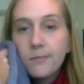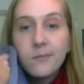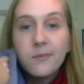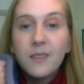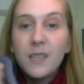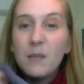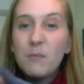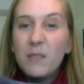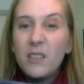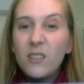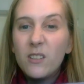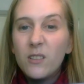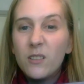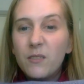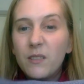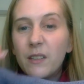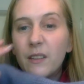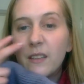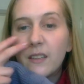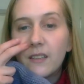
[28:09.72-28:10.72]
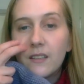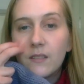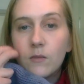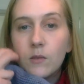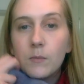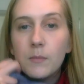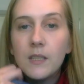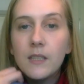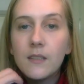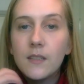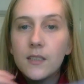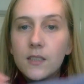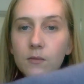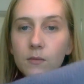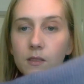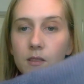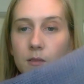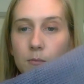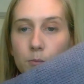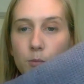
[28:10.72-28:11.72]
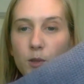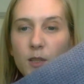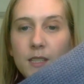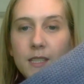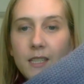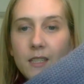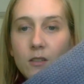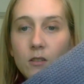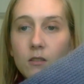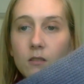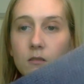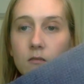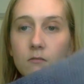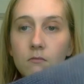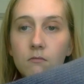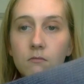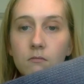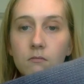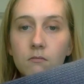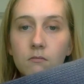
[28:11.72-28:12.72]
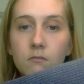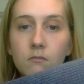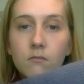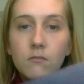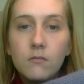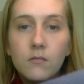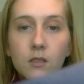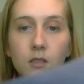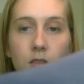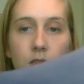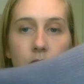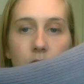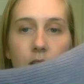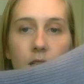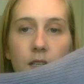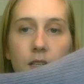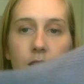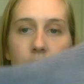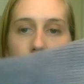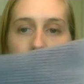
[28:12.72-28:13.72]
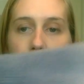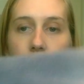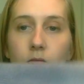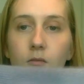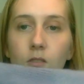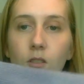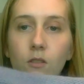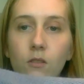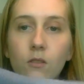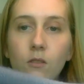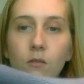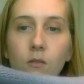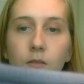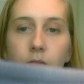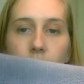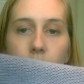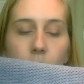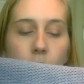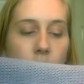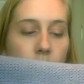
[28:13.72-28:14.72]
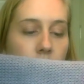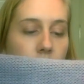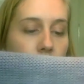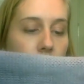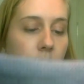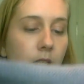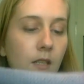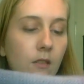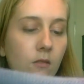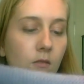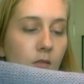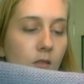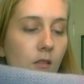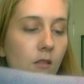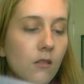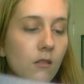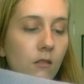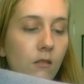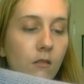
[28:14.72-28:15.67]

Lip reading: Let me know if you think it would be nice with some printing on, because I don't know if I want to do that or not.